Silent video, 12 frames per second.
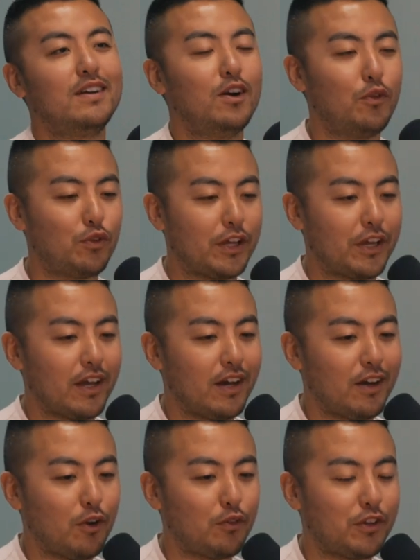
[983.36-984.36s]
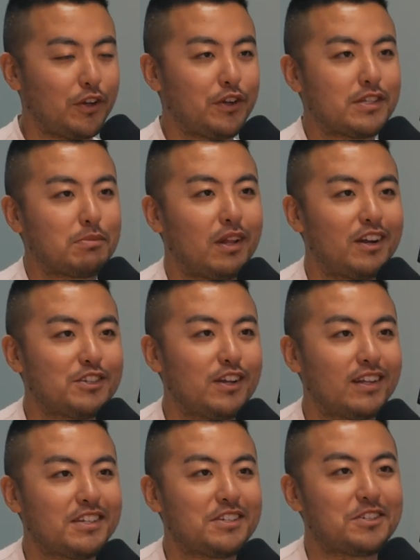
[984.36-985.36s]
Hopefully, hopefully your supplier's
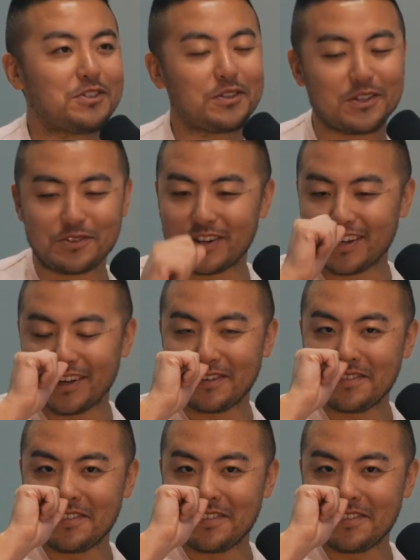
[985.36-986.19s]
not listening to this right now.